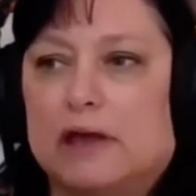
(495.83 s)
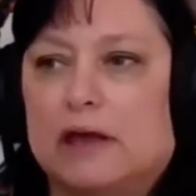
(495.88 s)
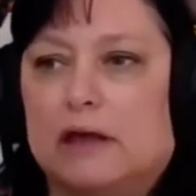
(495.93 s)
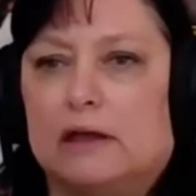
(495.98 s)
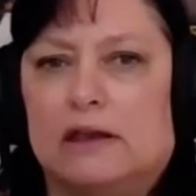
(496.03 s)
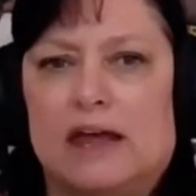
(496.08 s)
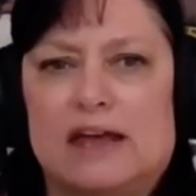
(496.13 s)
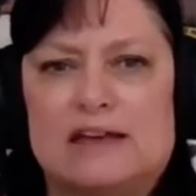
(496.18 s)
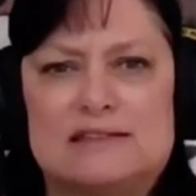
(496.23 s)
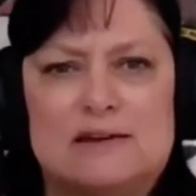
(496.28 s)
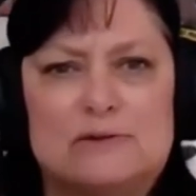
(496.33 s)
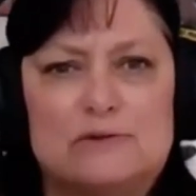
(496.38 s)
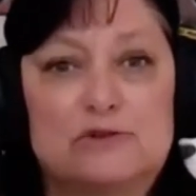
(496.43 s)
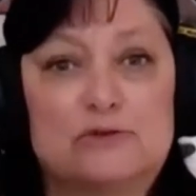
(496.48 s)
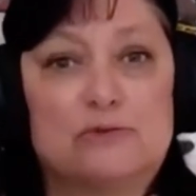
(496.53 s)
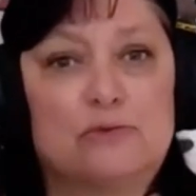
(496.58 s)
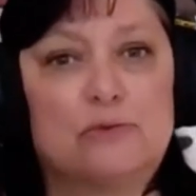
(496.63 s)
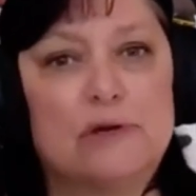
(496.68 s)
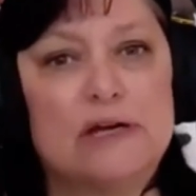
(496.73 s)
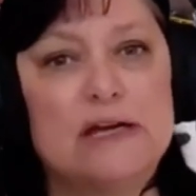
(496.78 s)
And as I
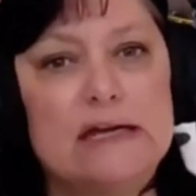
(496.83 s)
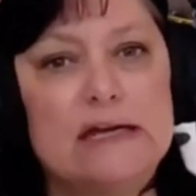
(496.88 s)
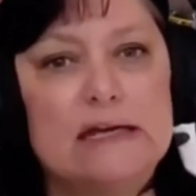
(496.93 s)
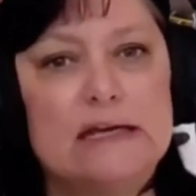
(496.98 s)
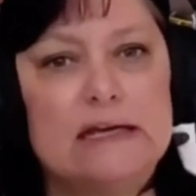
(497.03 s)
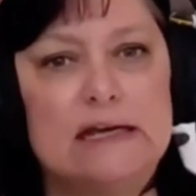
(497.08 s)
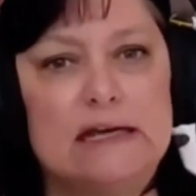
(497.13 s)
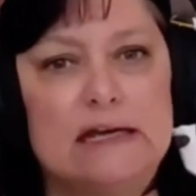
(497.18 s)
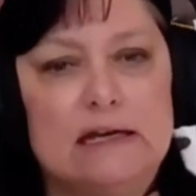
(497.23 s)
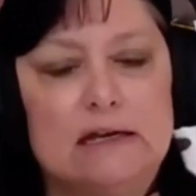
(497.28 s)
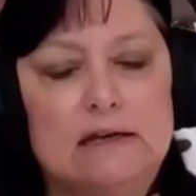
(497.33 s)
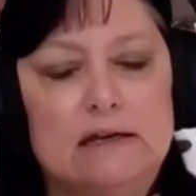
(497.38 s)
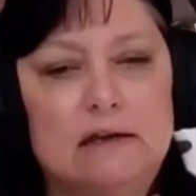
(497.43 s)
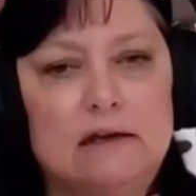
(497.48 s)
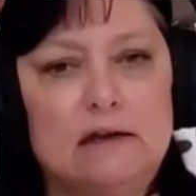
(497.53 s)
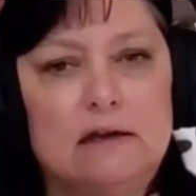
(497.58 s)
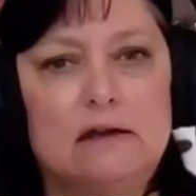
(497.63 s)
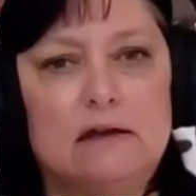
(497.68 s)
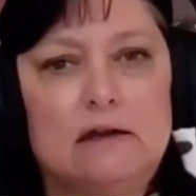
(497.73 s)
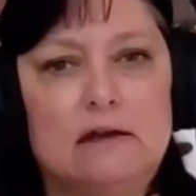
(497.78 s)
was reading
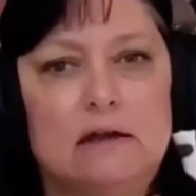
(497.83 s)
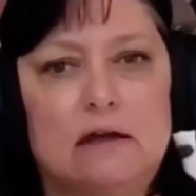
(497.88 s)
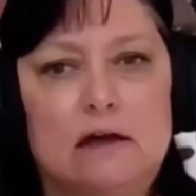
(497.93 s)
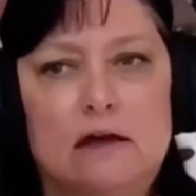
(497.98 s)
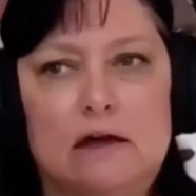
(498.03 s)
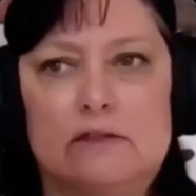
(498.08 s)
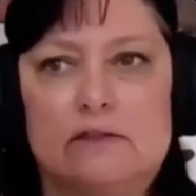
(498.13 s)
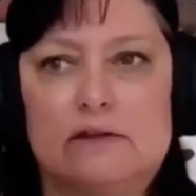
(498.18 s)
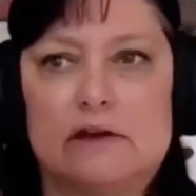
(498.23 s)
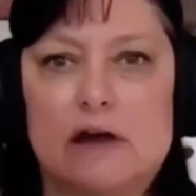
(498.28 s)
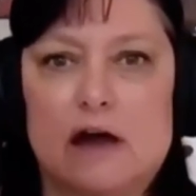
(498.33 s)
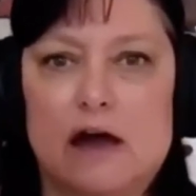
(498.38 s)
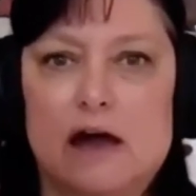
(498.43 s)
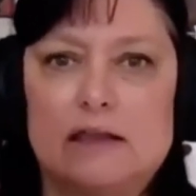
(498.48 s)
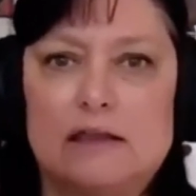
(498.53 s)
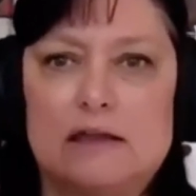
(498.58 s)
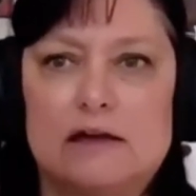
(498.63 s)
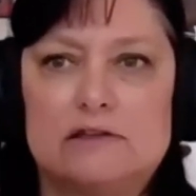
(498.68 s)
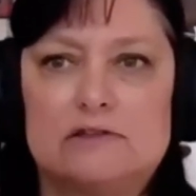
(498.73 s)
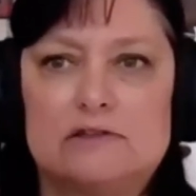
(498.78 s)
the
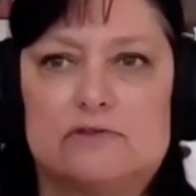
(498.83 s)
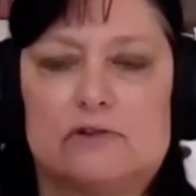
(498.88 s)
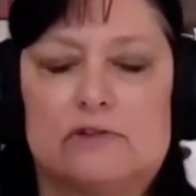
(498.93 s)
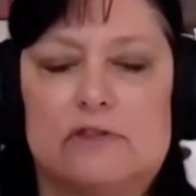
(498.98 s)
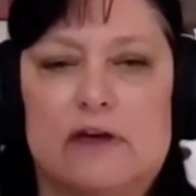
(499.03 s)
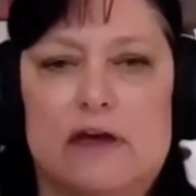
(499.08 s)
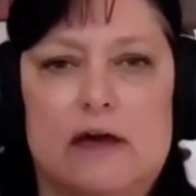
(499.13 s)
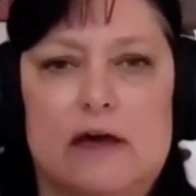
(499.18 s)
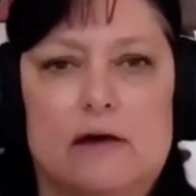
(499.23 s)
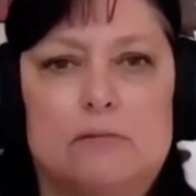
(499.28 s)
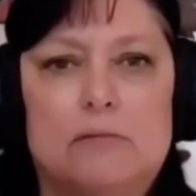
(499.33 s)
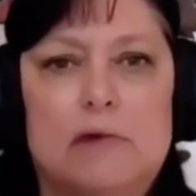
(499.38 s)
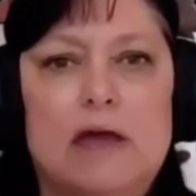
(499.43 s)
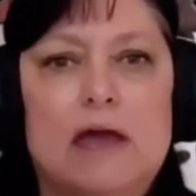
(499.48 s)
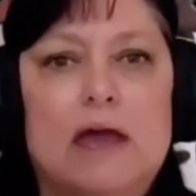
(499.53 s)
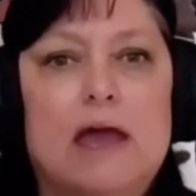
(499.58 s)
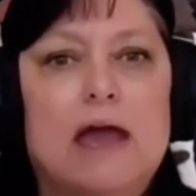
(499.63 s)
guidelines for them,